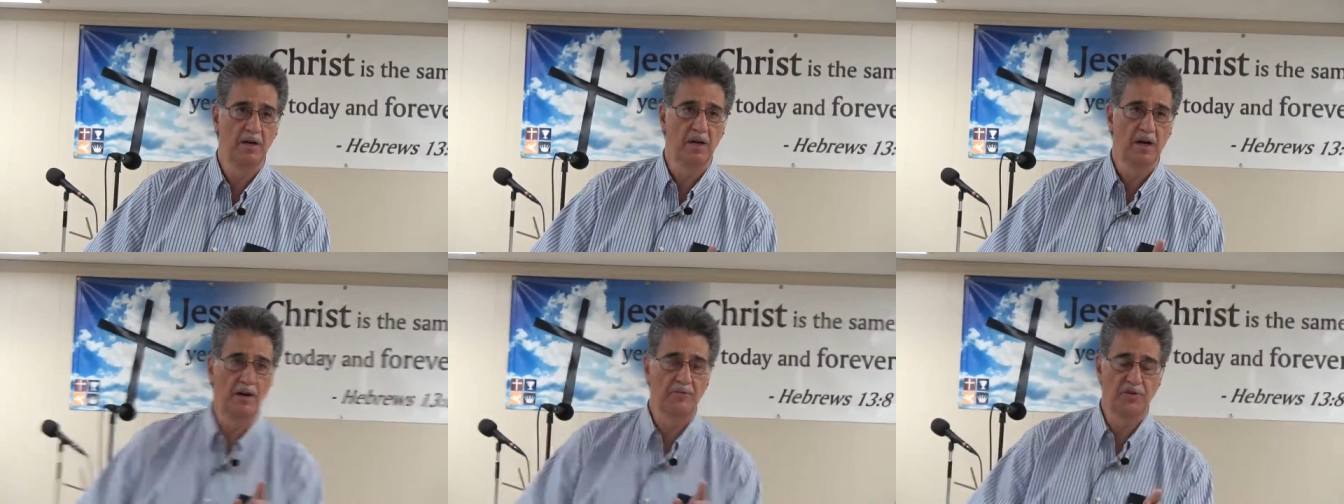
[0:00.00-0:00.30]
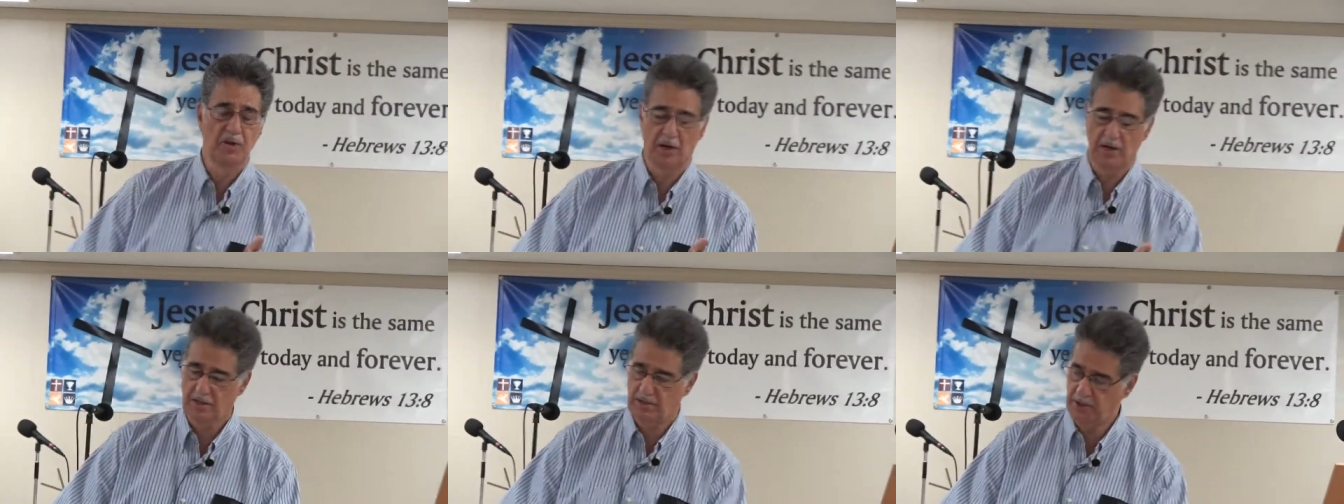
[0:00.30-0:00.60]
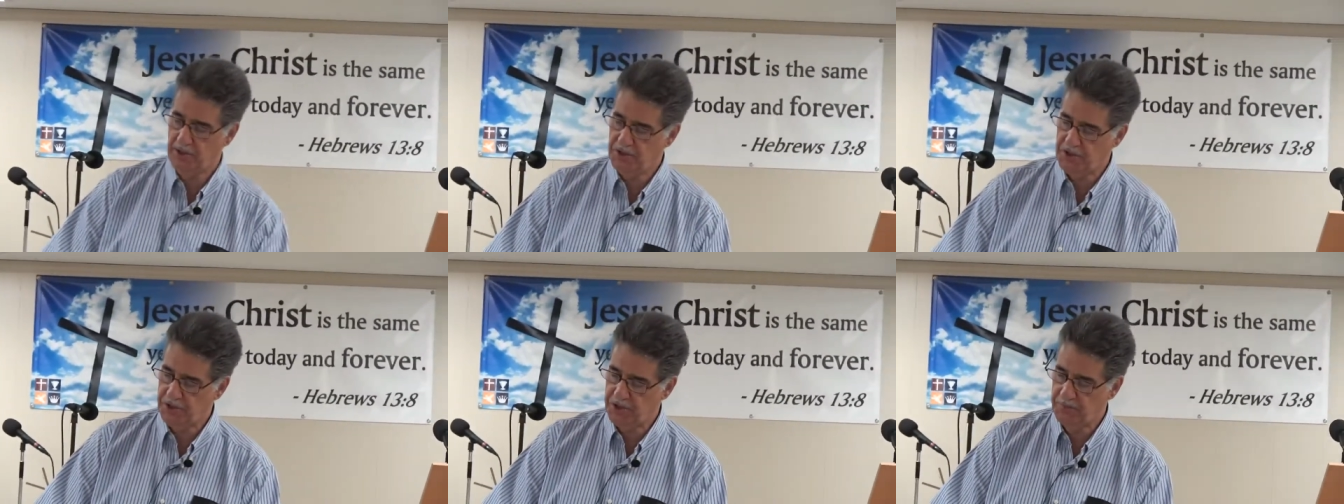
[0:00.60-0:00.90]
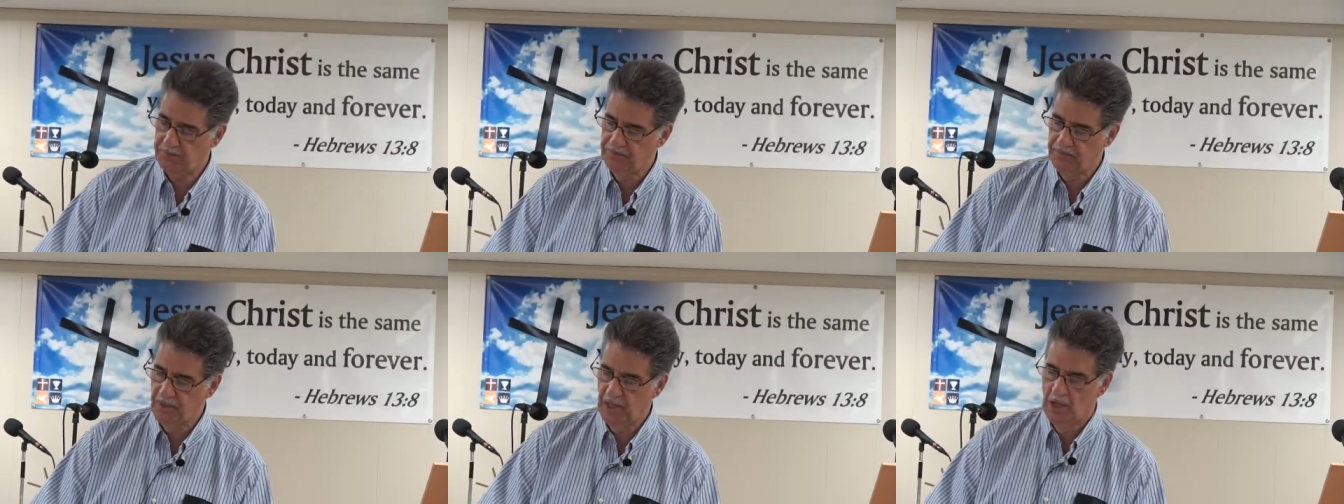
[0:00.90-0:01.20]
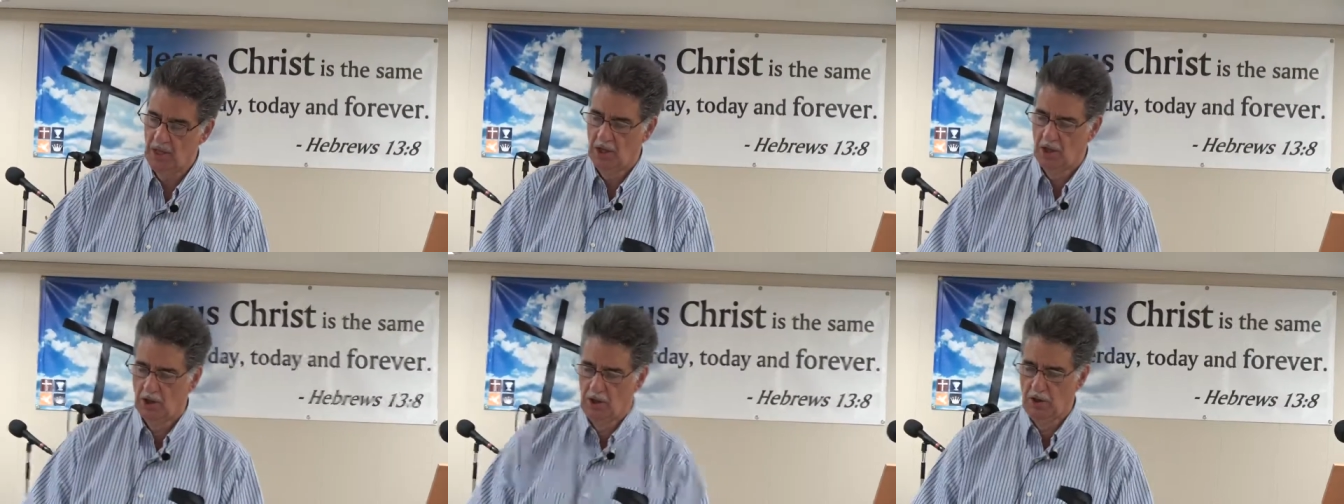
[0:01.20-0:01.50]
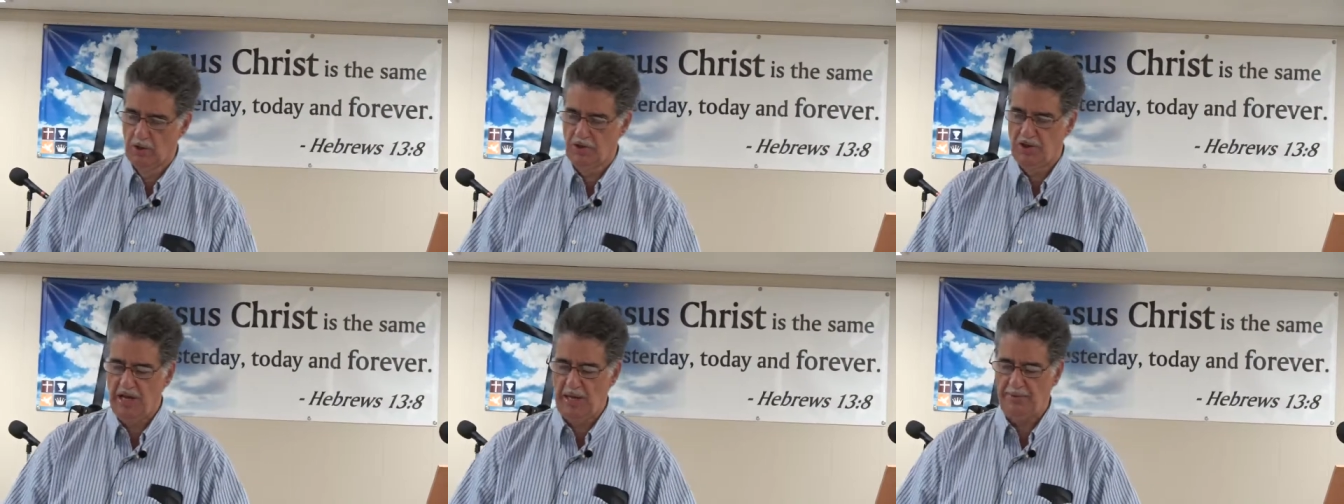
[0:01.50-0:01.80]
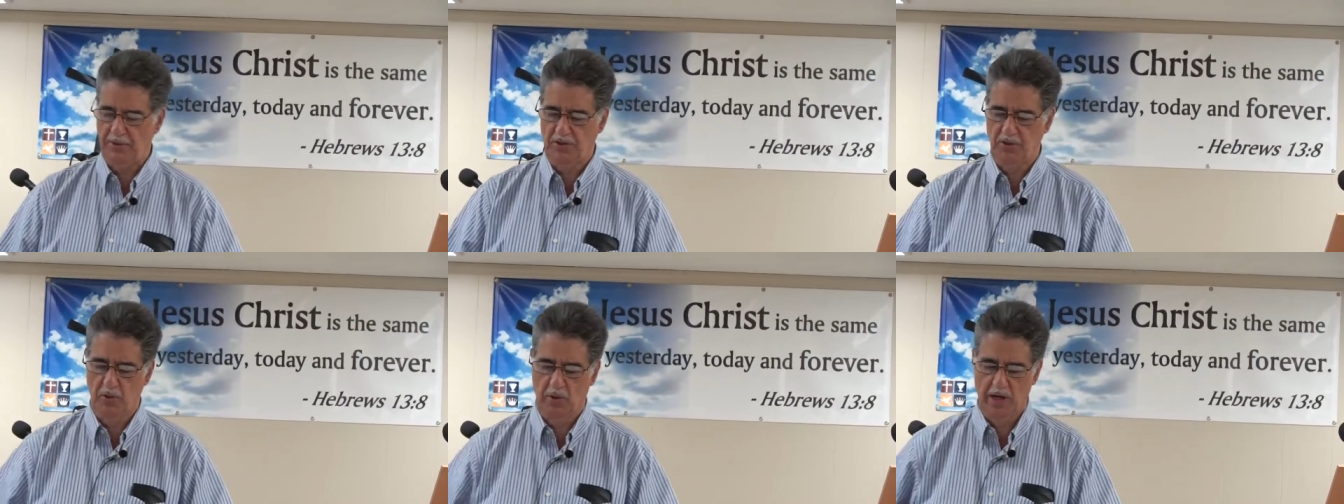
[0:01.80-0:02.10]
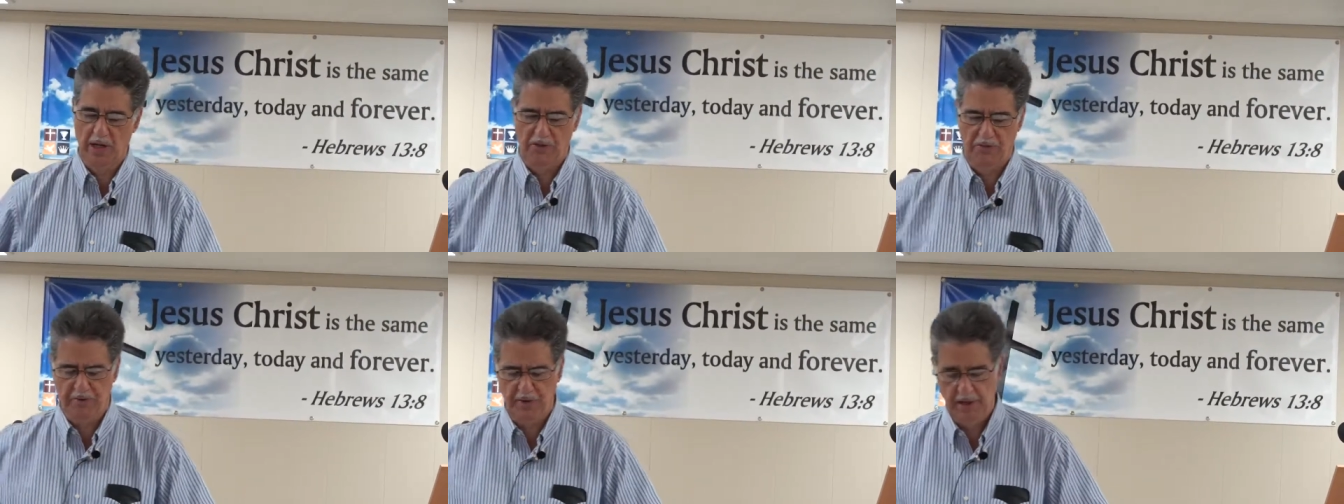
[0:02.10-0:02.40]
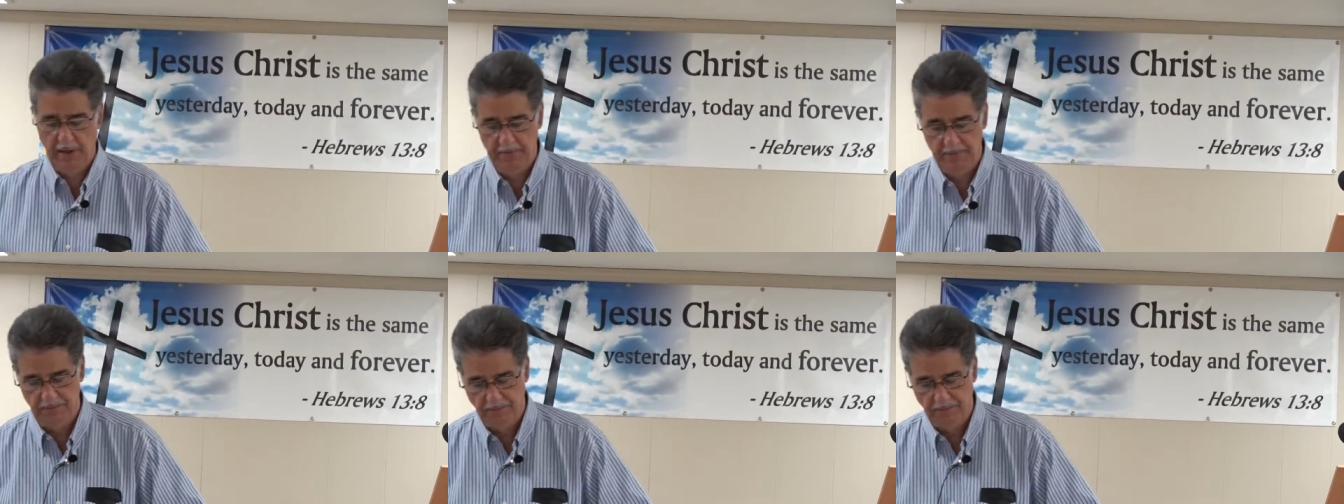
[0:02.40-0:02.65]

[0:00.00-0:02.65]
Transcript: of darkness. Luke chapter 23,